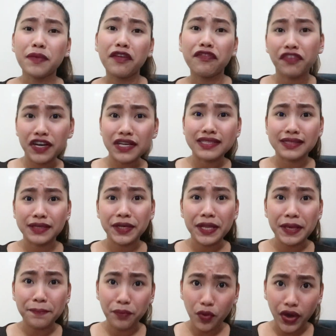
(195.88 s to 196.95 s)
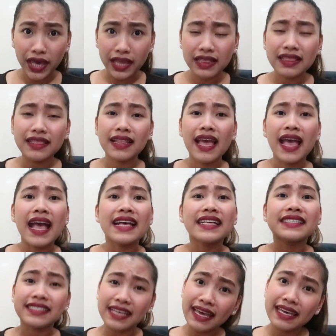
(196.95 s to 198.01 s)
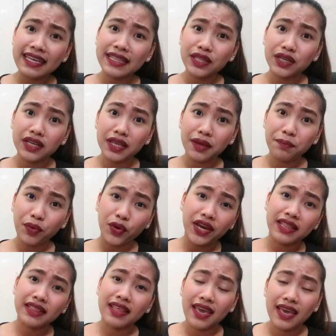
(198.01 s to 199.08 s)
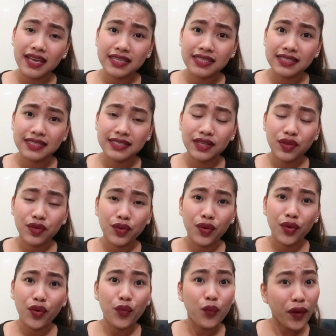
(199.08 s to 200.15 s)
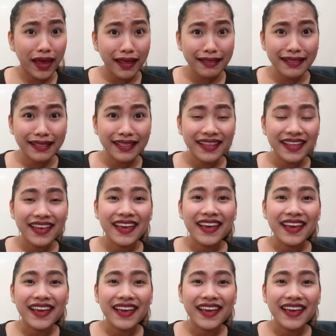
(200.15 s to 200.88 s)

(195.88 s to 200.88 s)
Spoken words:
my first turning point. Second turning point is nung